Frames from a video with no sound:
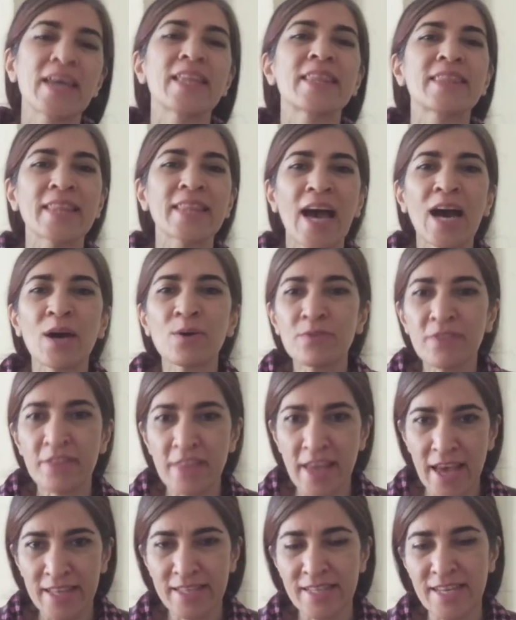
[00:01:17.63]
Now
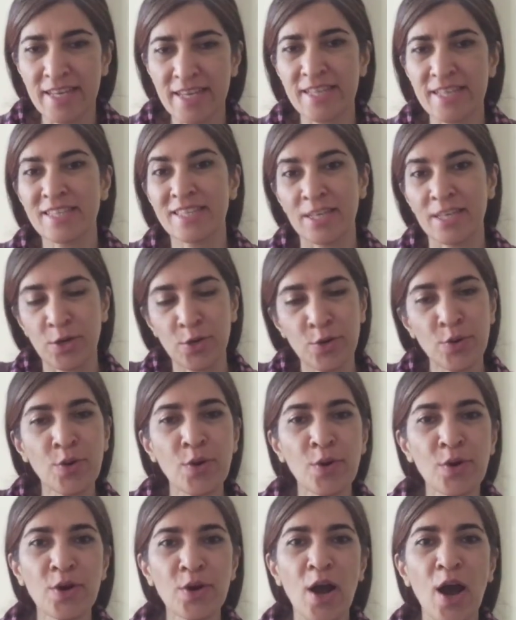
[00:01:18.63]
that is the
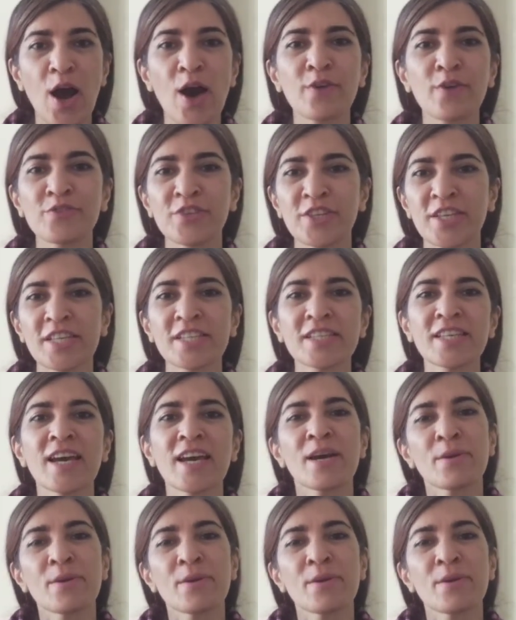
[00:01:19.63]
core of this